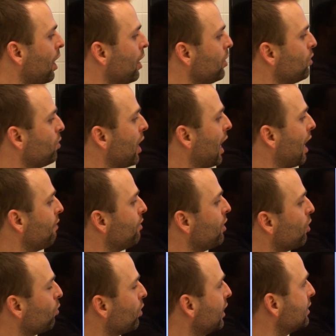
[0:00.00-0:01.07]
You have
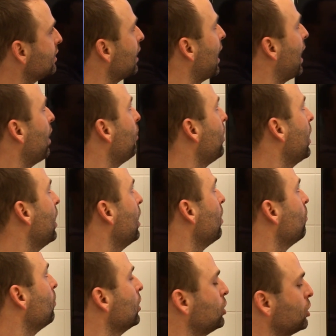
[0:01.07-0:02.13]
the wrist area,
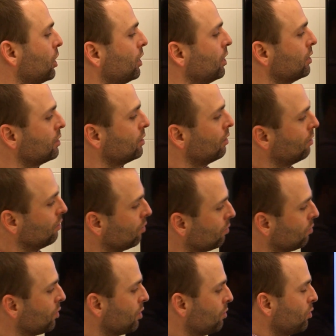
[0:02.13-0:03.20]
which is
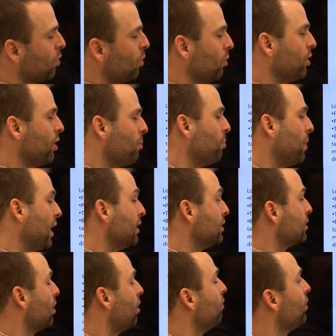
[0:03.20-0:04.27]
called the
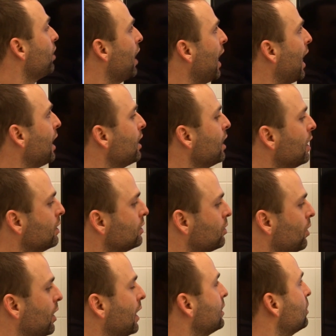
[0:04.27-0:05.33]
base of the hand, so
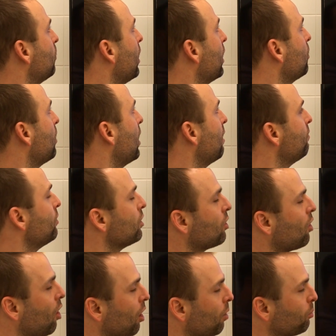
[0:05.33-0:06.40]
that's where you have the
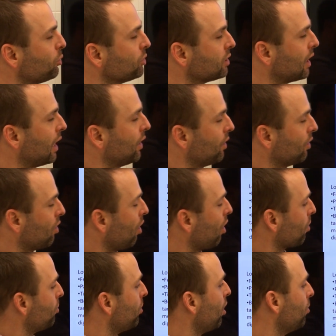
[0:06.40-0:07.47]
carpus and the
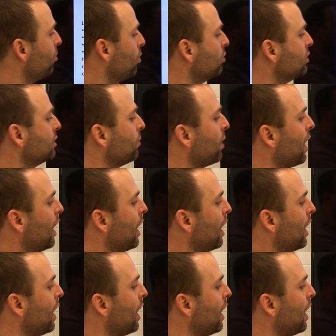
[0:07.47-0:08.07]
carpal bones.